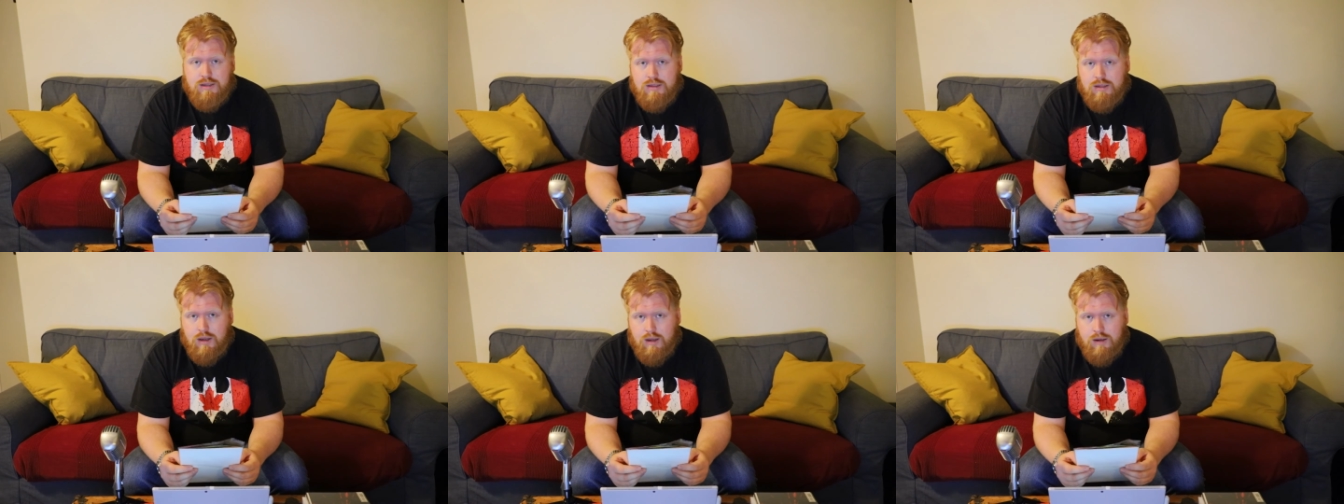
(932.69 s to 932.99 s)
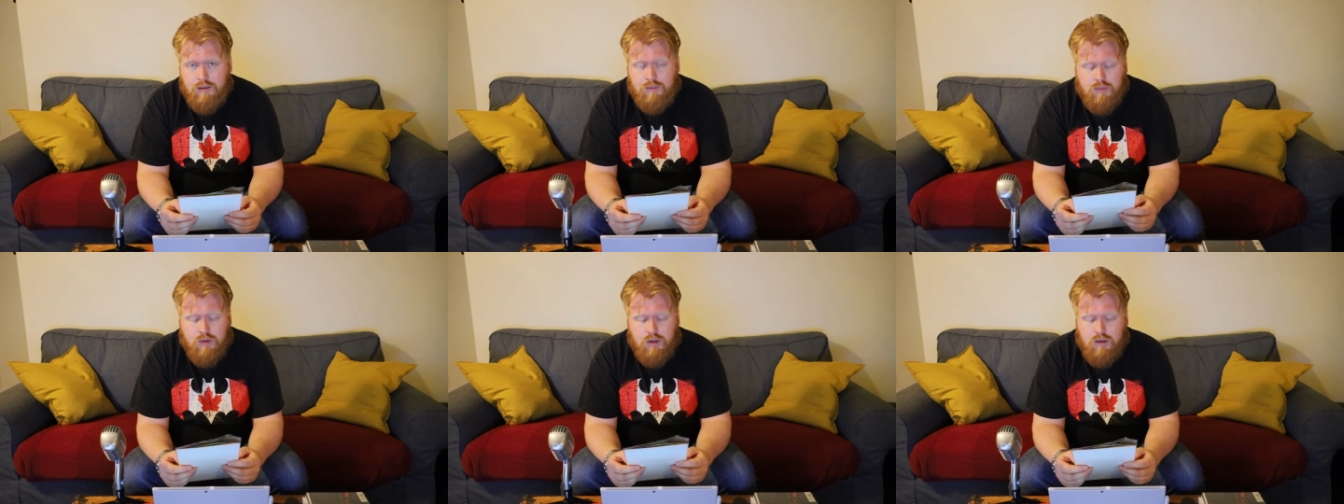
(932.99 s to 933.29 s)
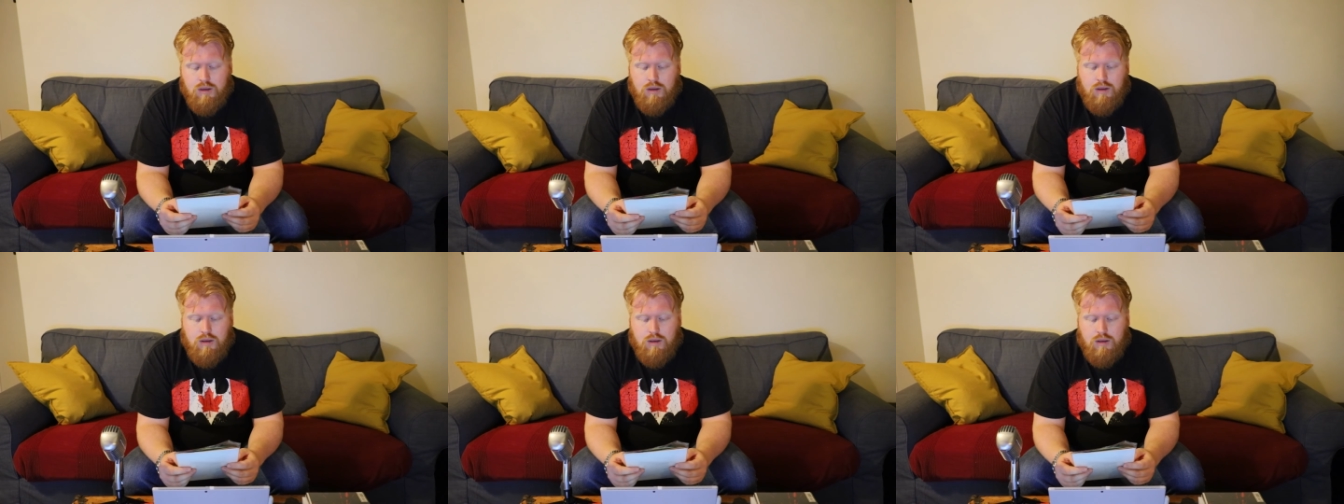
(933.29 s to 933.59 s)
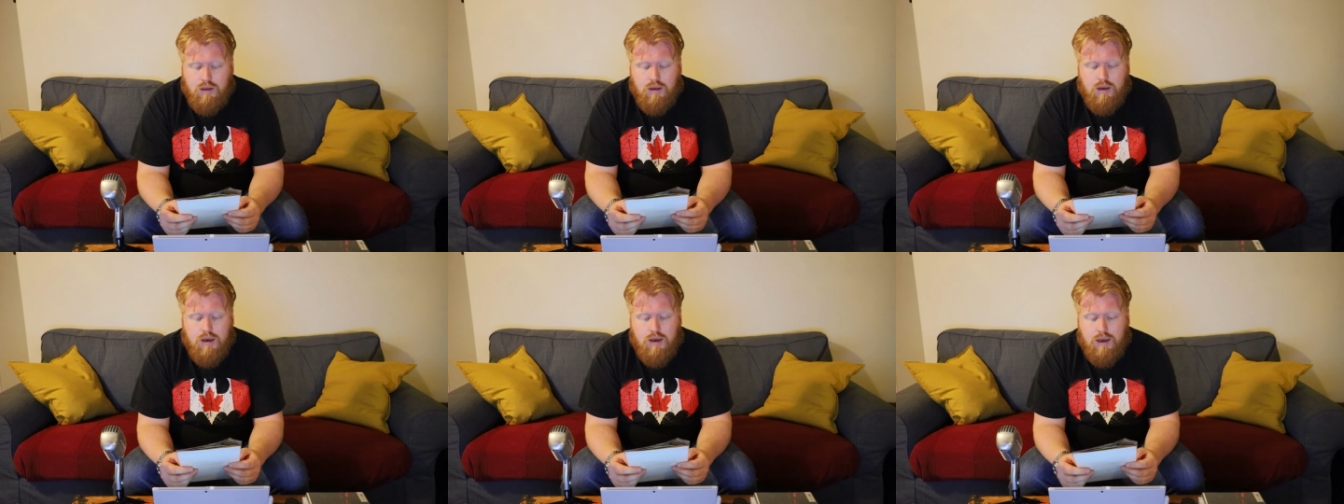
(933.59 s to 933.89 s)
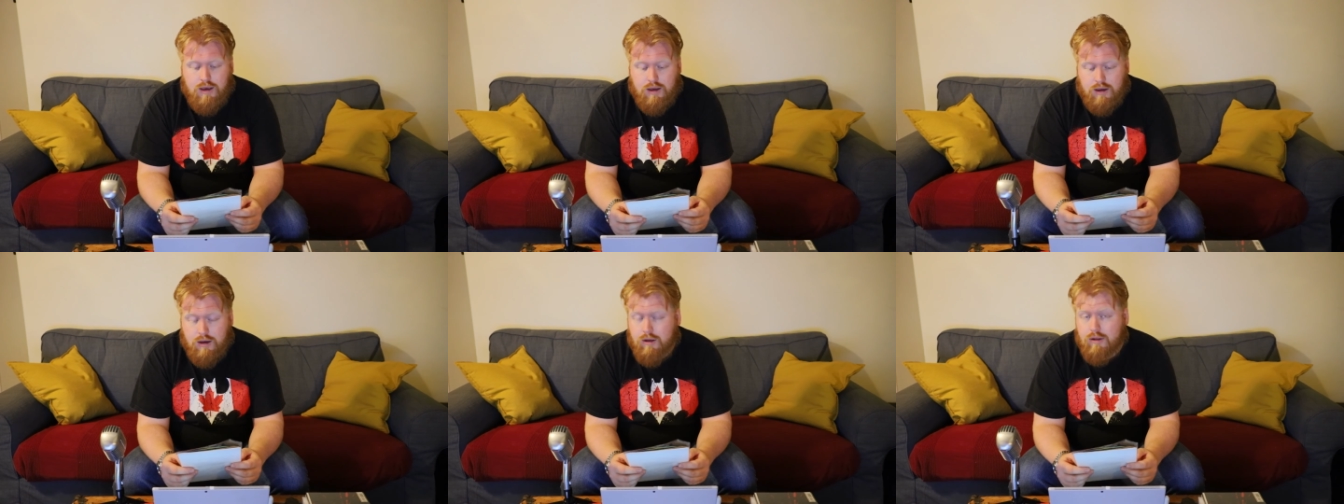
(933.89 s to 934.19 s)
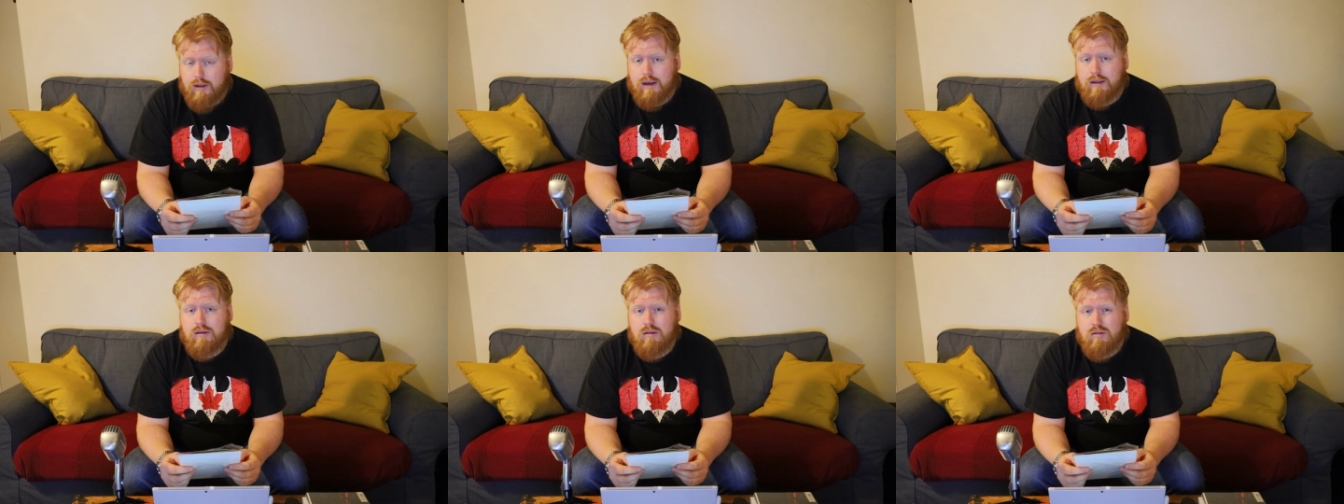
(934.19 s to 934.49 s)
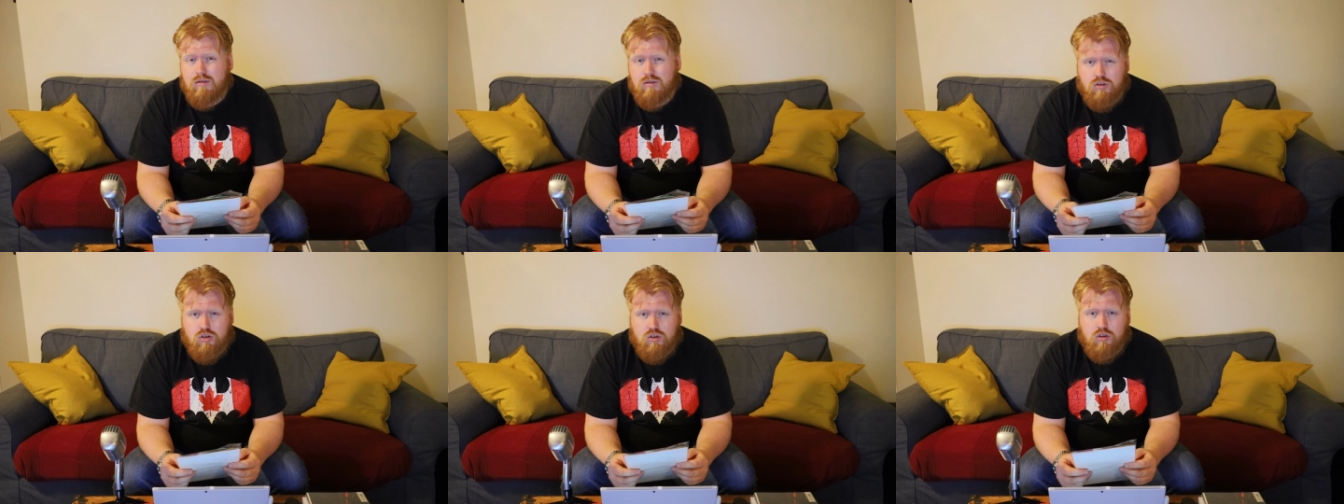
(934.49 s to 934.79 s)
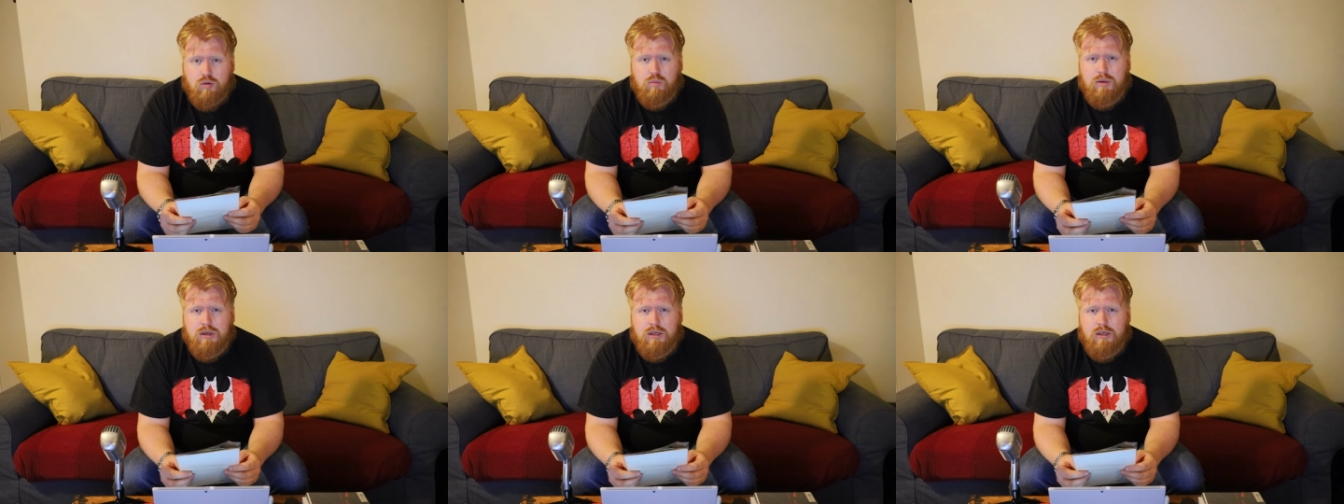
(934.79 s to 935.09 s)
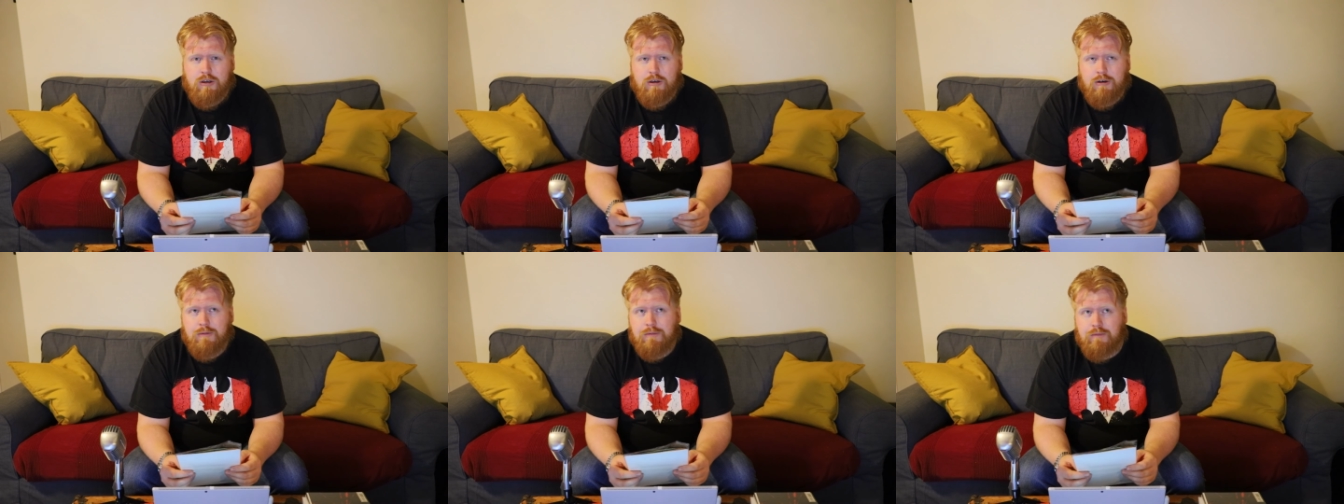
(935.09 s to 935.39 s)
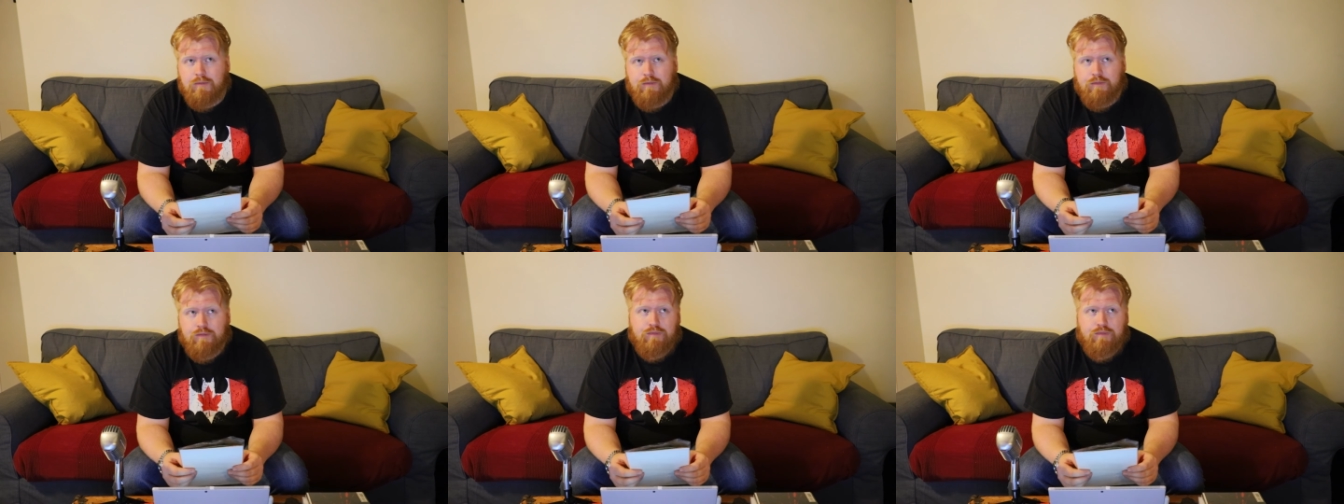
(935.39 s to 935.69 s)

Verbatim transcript: it's done uh, and collect it. Should be